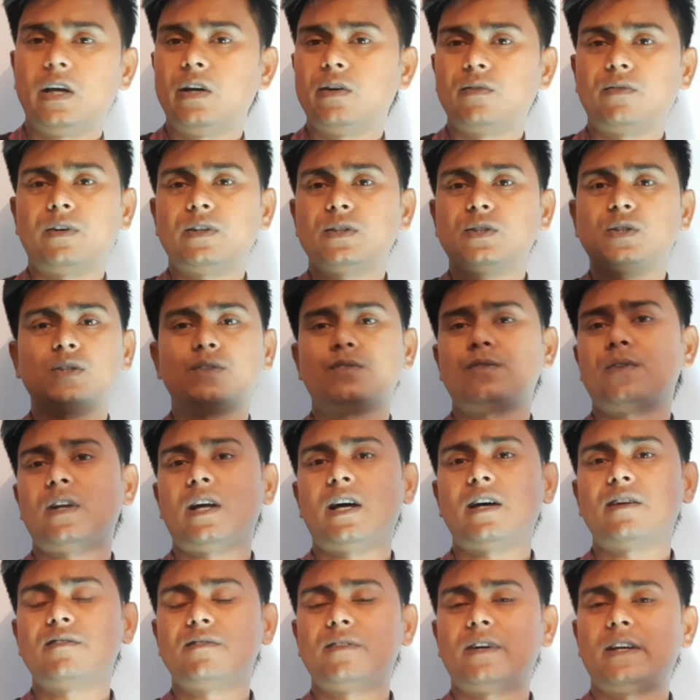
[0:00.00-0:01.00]
First of all,
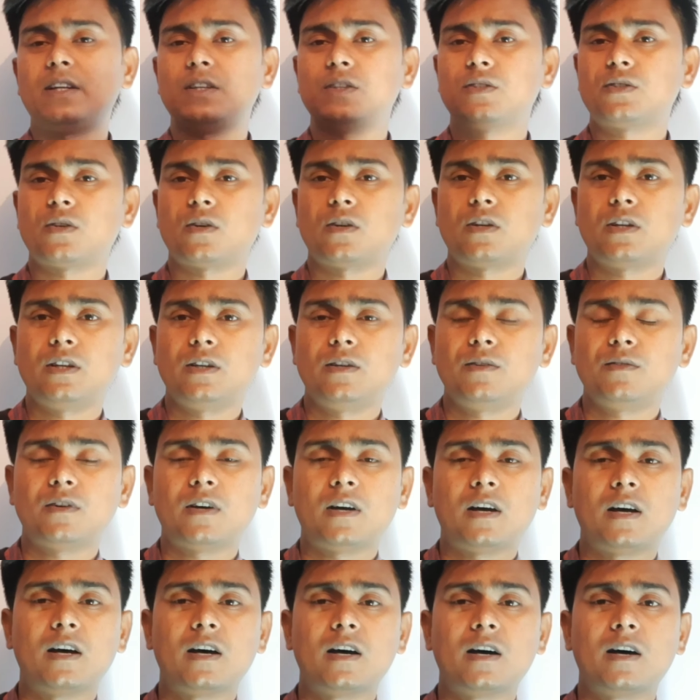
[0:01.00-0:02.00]
I am very sorry
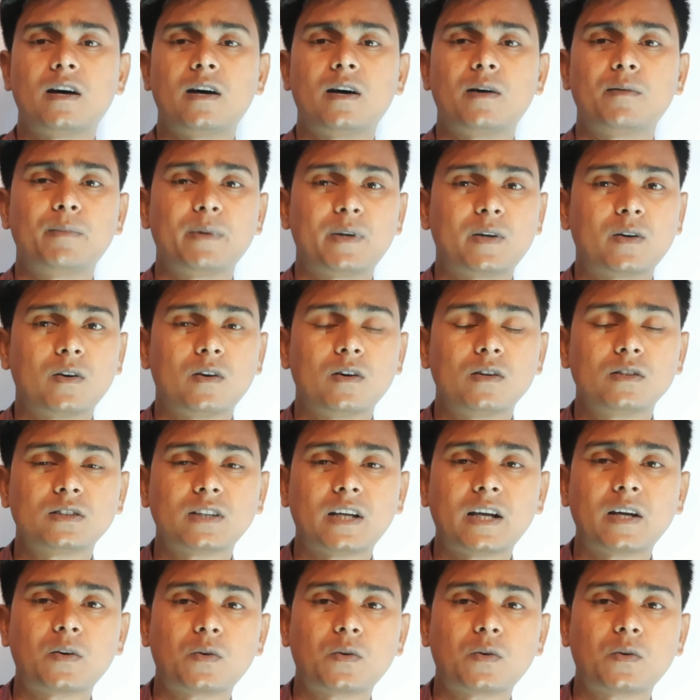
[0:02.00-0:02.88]
because I